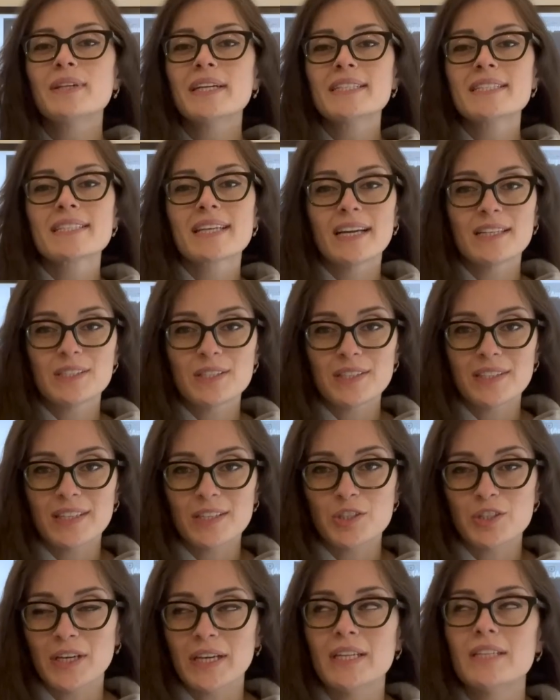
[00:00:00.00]
let's cut to the
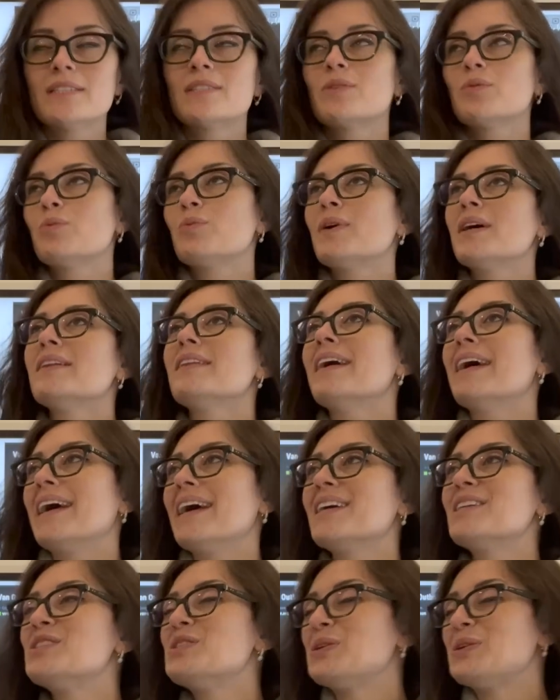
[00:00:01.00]
chase. Where the
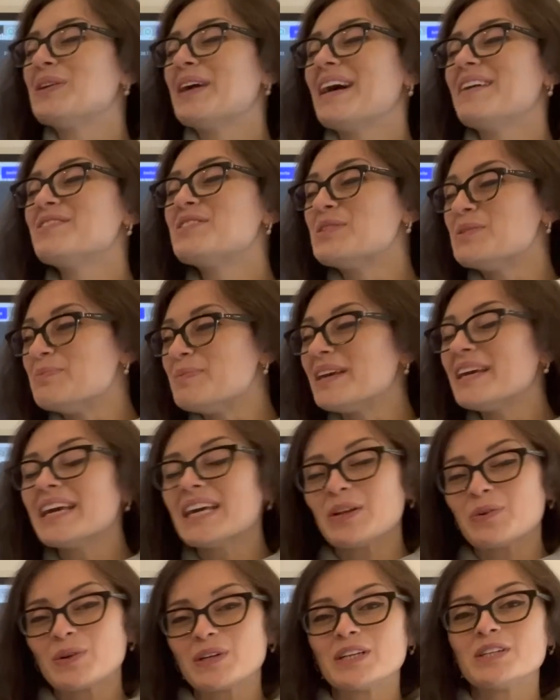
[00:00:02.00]
heck do you have to be
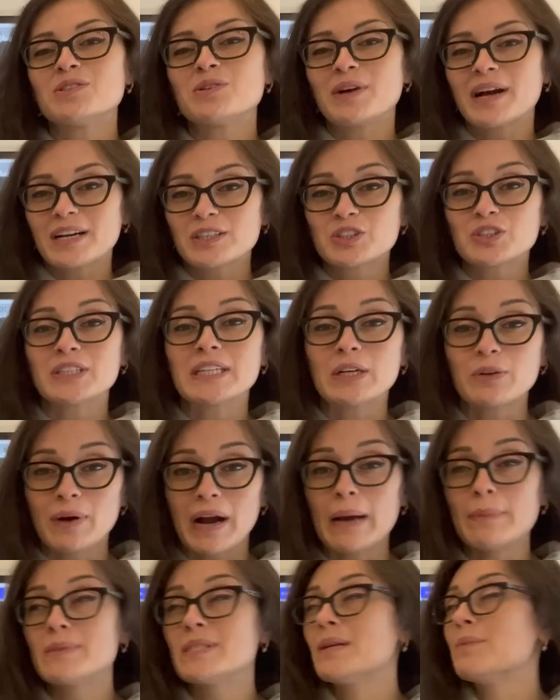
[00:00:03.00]
in order to actually
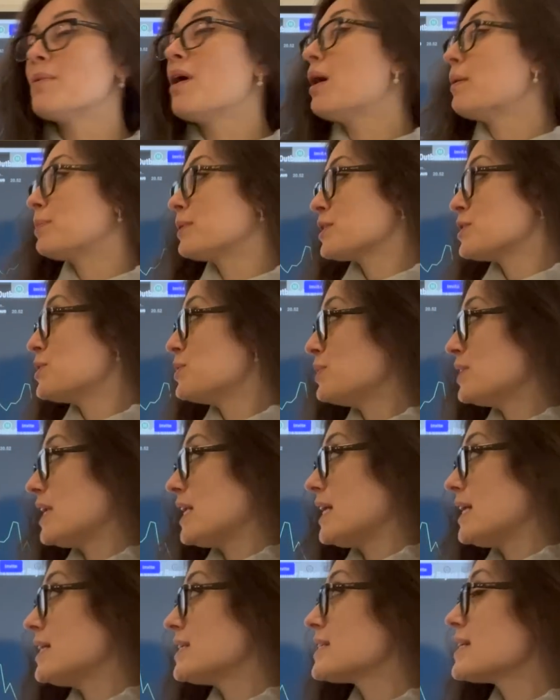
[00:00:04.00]
grab some
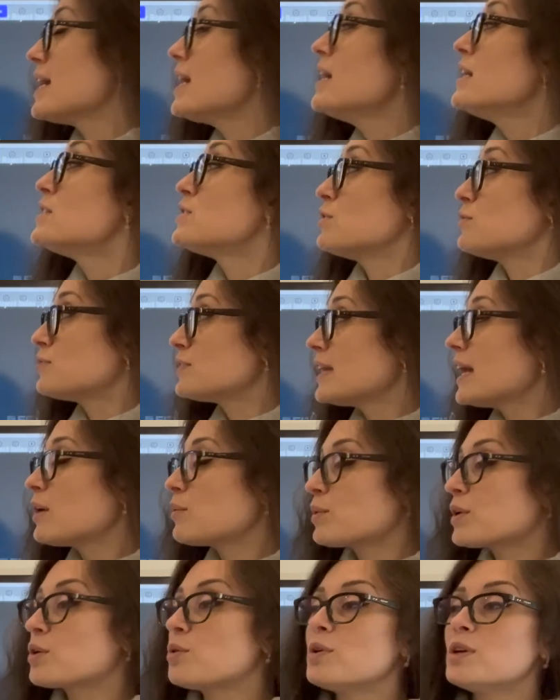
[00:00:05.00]
opportunities? So for that,
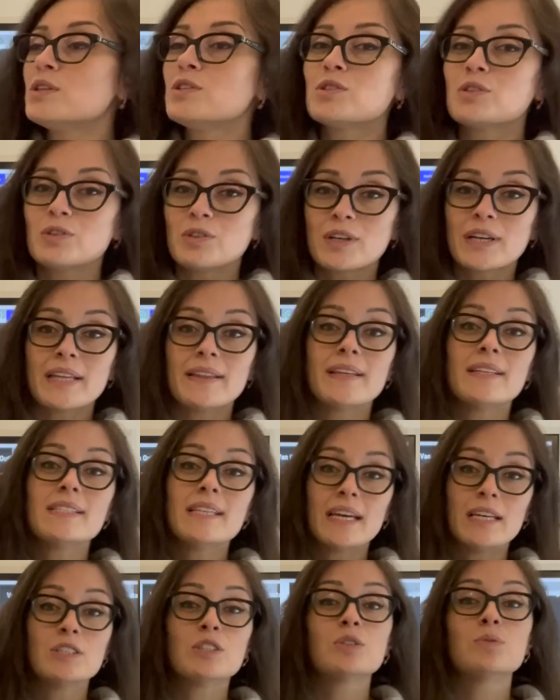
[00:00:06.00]
we're going to look at the
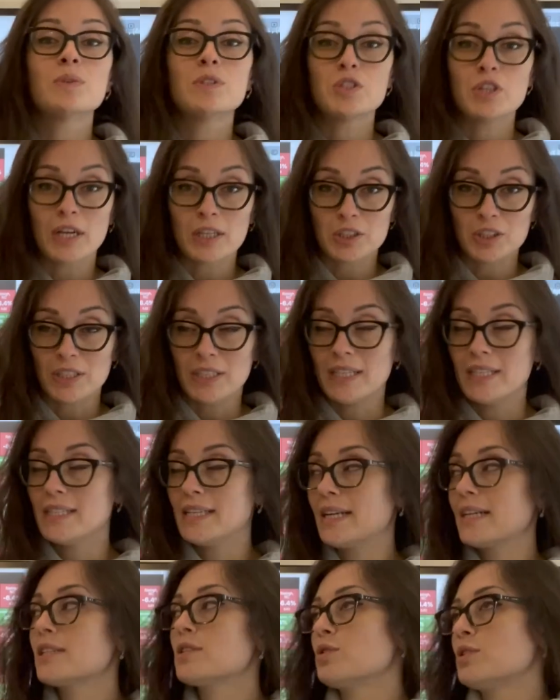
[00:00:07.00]
tender rejection
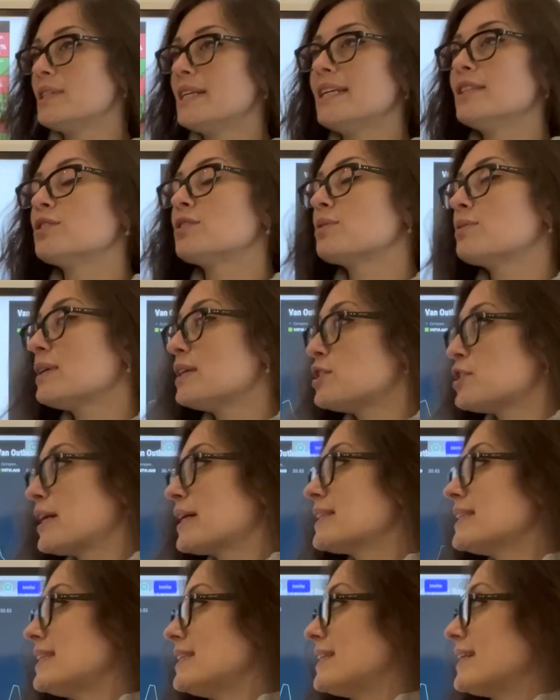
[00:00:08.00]
index or tender
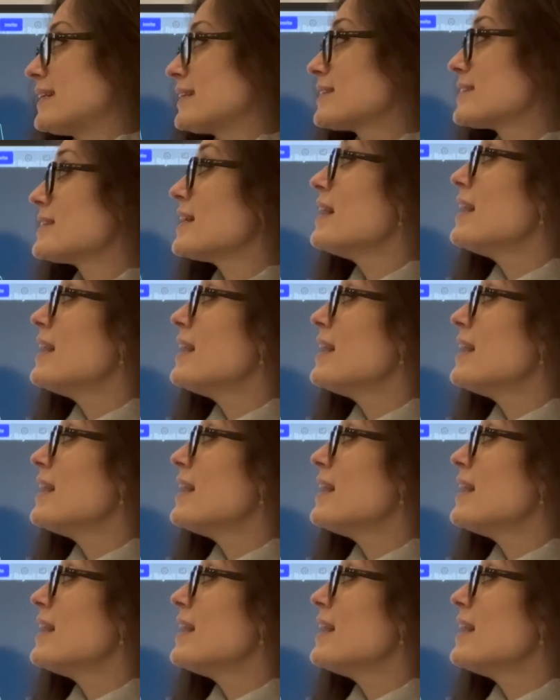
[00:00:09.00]
reject index.